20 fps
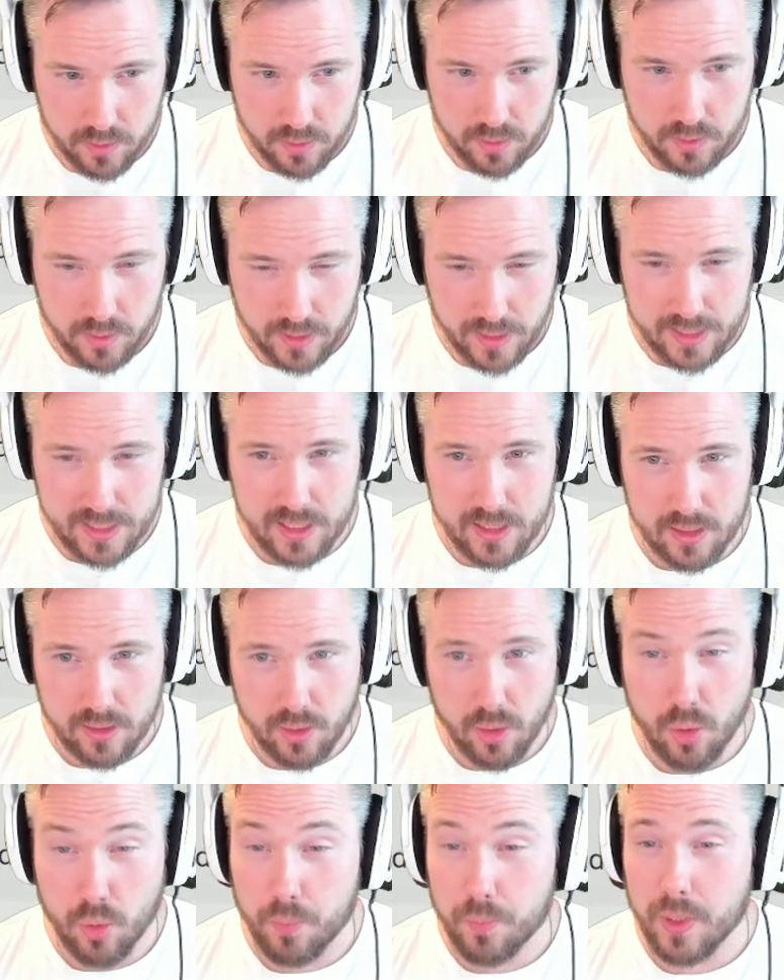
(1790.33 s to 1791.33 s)
That's,
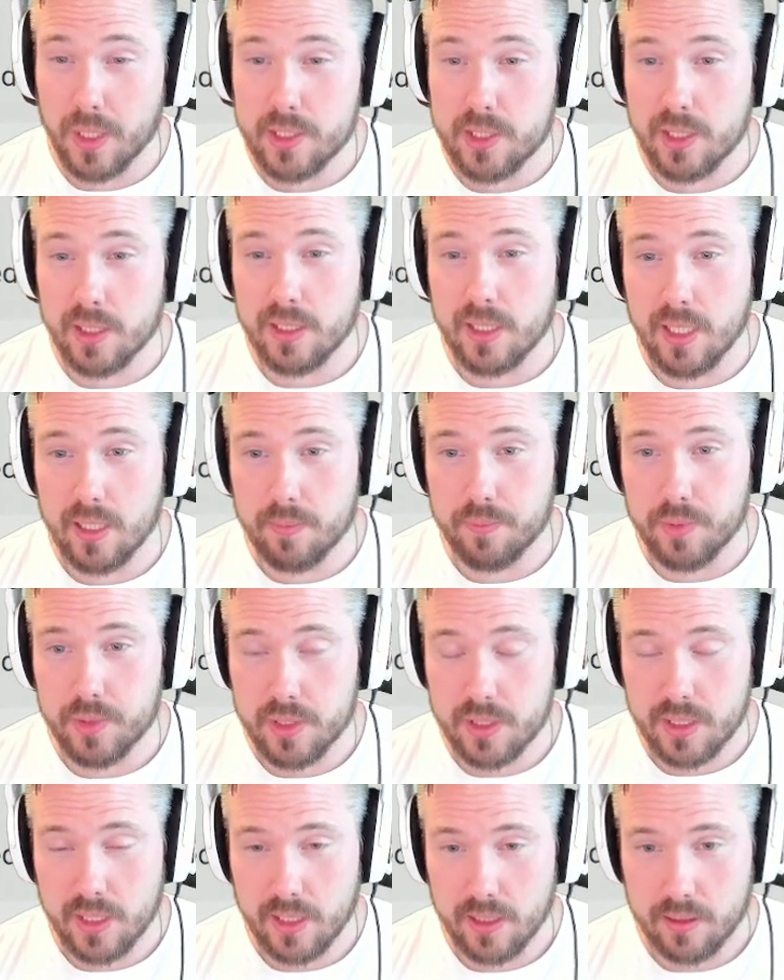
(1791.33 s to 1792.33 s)
oh, plus the
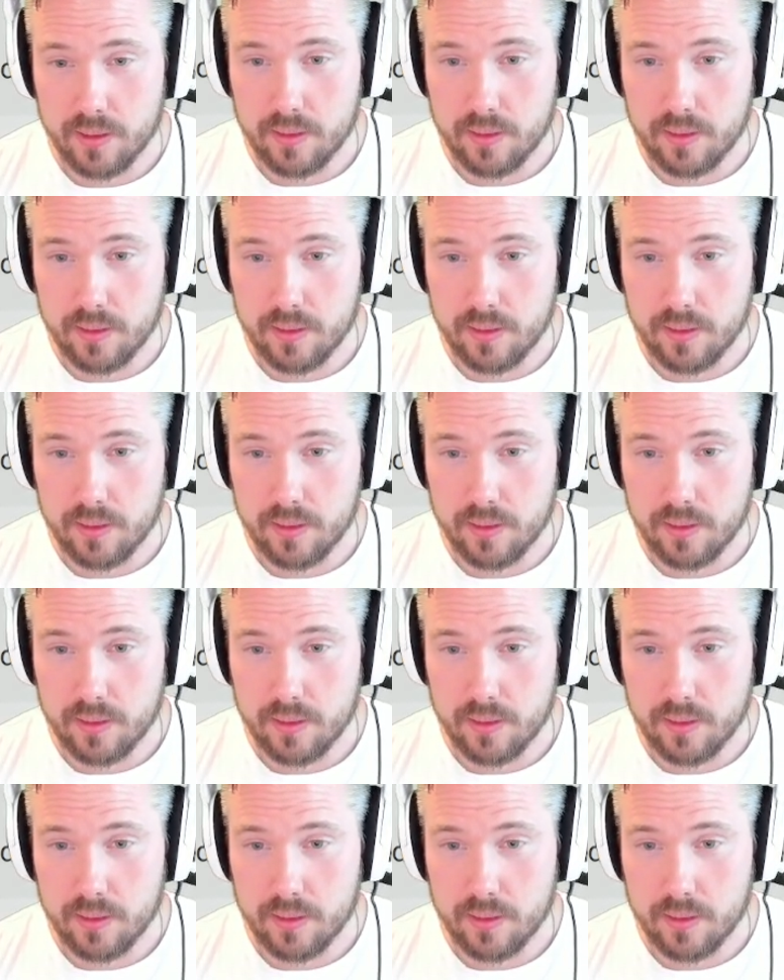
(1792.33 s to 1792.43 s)
10%.